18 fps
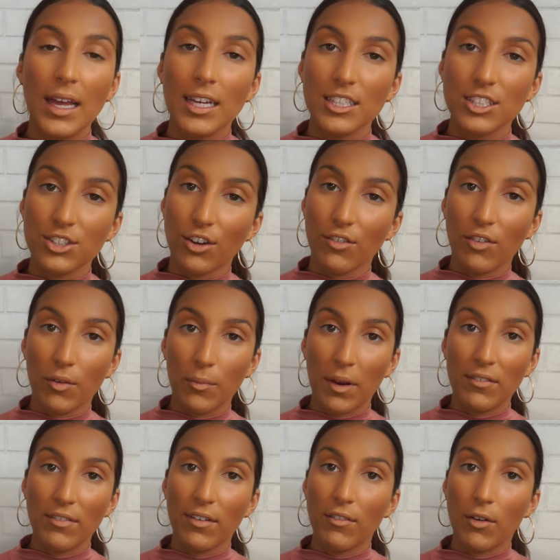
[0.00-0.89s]
And so for
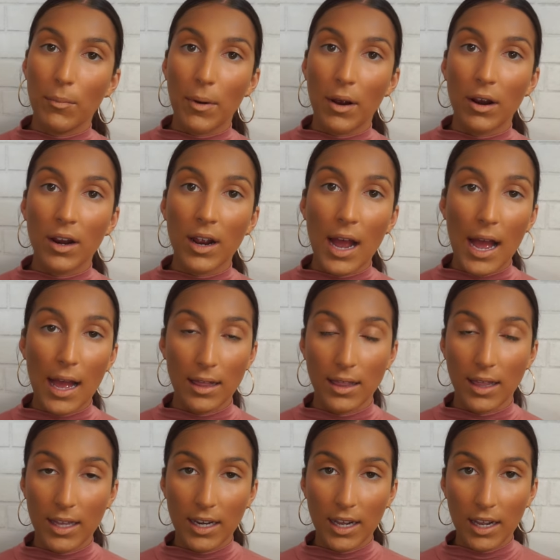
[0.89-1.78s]
my favorite part,
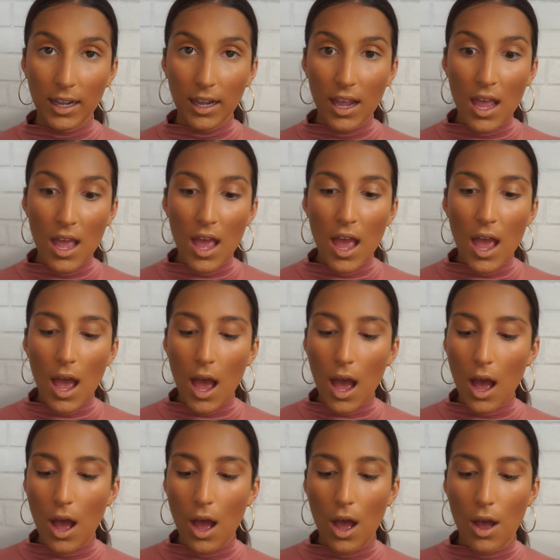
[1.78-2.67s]
highlighting.
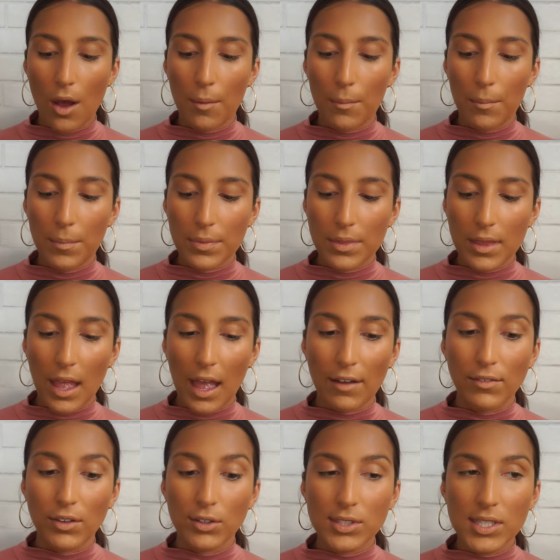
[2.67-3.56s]

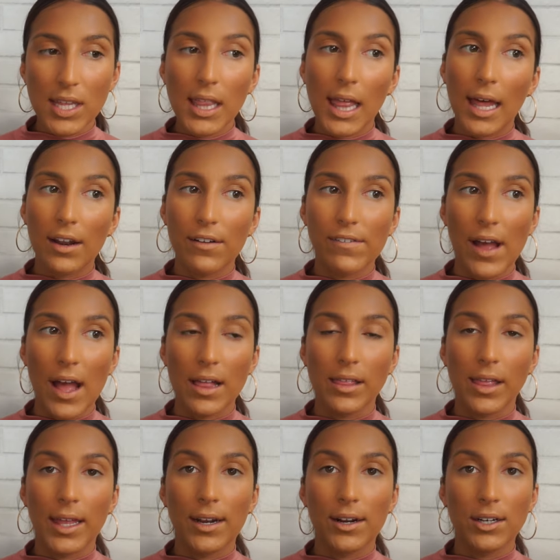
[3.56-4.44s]
I've used a lot of
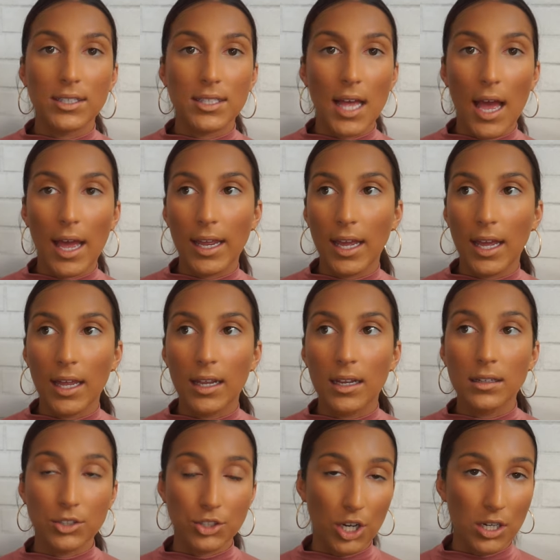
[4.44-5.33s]
highlighters,
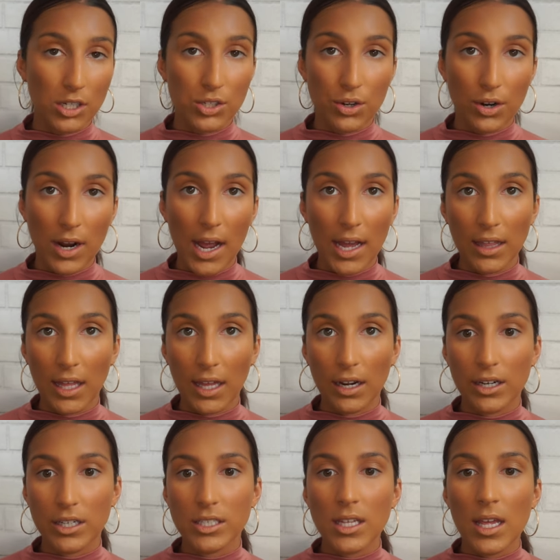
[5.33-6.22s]
high-end drugstore
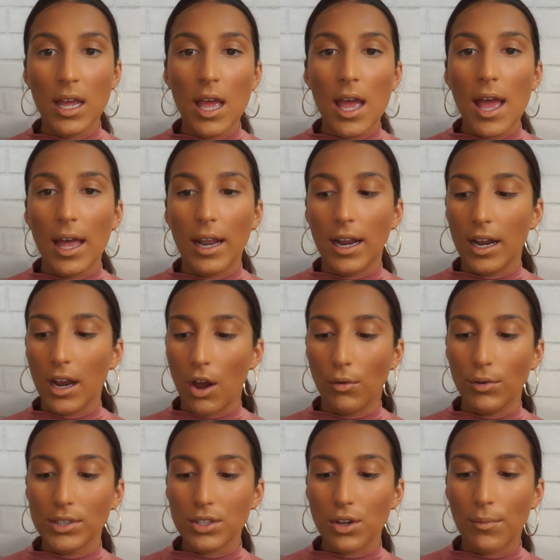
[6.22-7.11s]
highlighters, and I
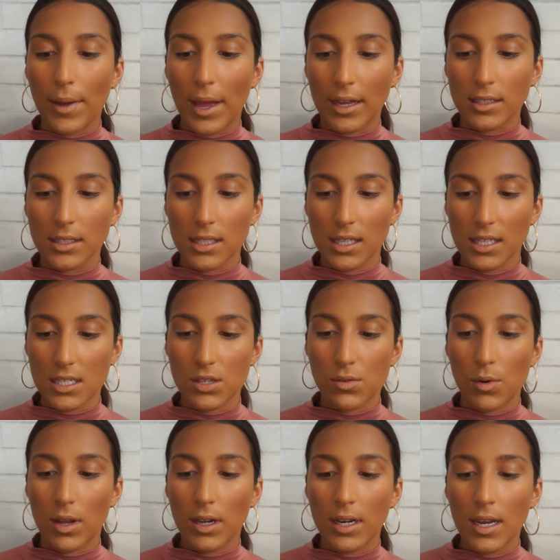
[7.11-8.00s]
always go back to this
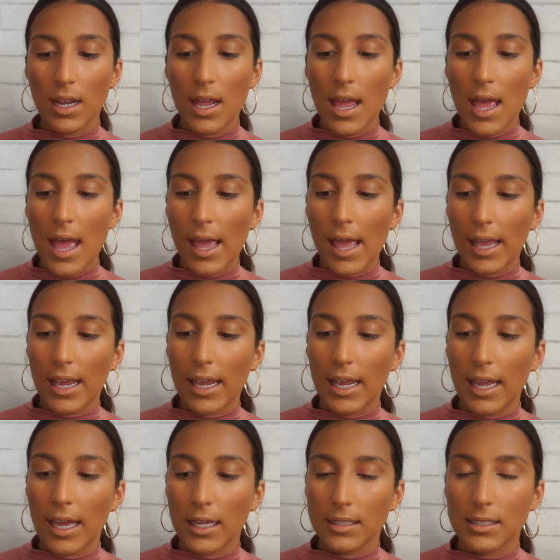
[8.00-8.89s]
one.
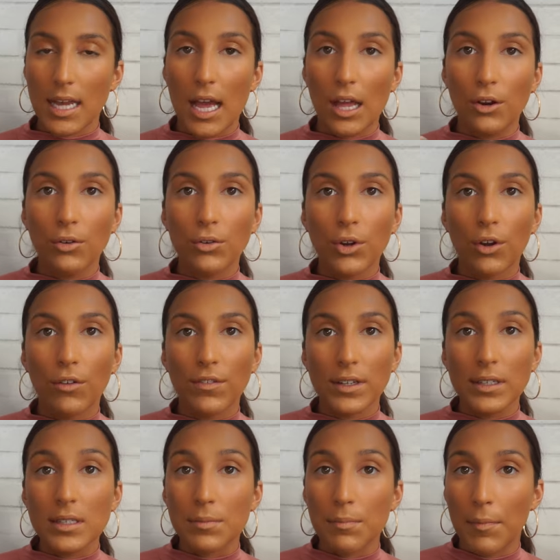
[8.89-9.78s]
And I don't know if
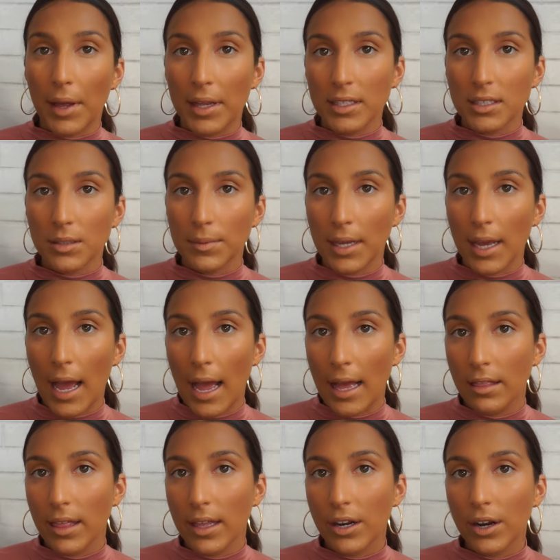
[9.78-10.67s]
it's meant to be a
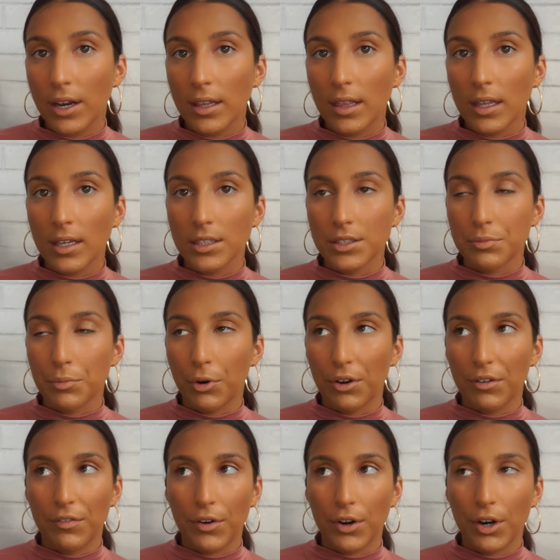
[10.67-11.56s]
highlighter, I think it's
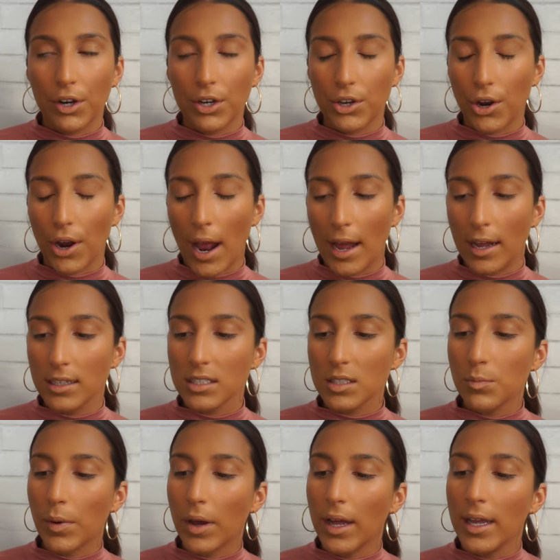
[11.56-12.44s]
more for your
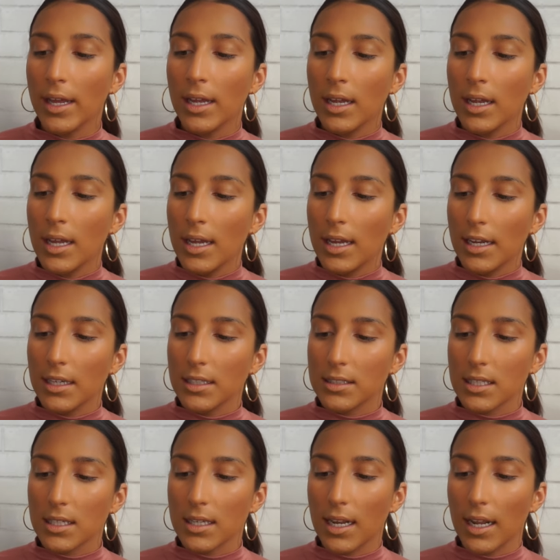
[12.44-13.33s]
eyes, but
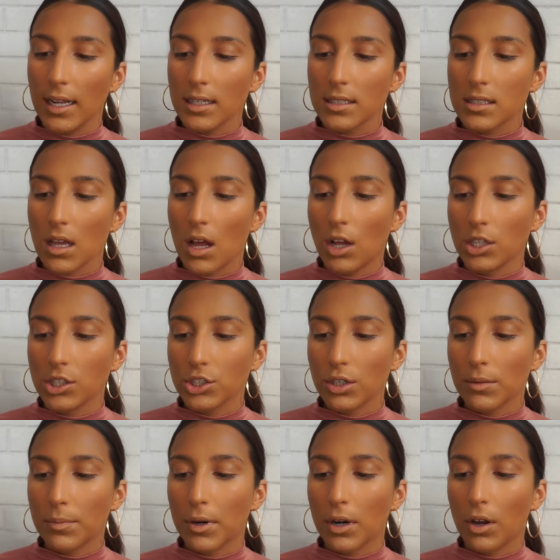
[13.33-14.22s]
it's a NYX
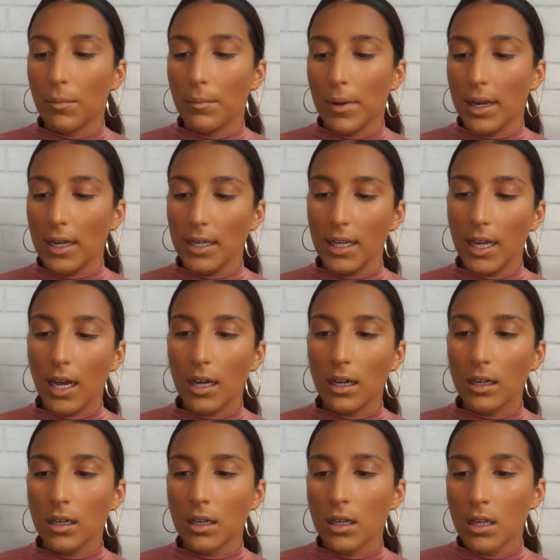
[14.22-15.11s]
Ultra Pearl
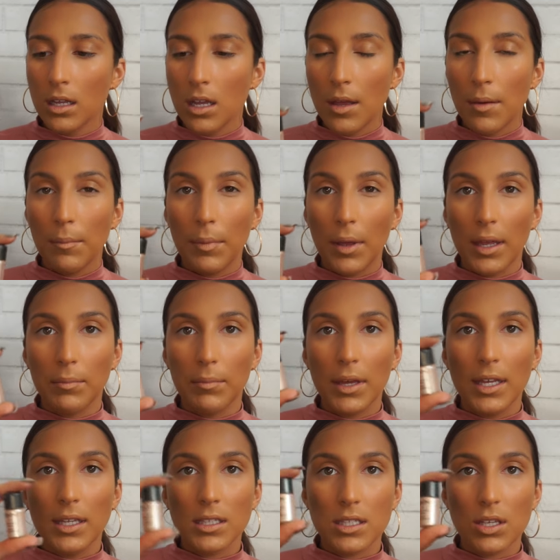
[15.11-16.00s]
Mania
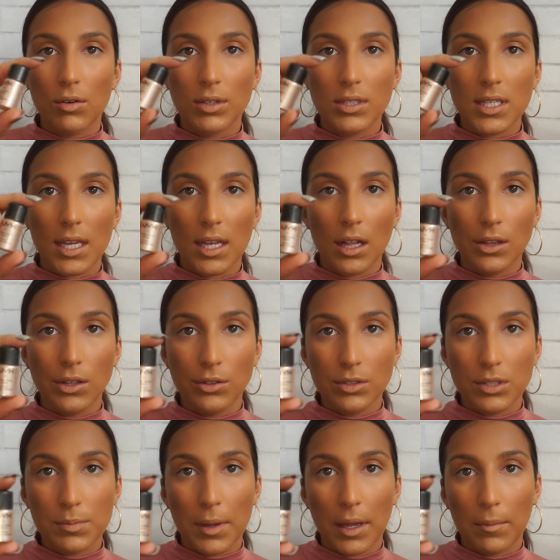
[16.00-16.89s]
pigment, so it's like a
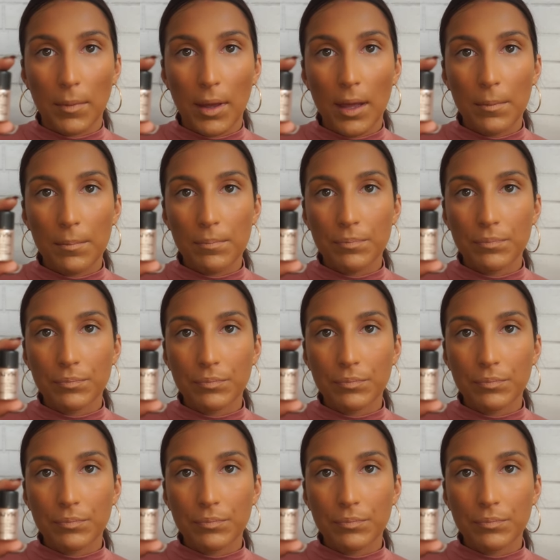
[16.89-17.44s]
loose pigment.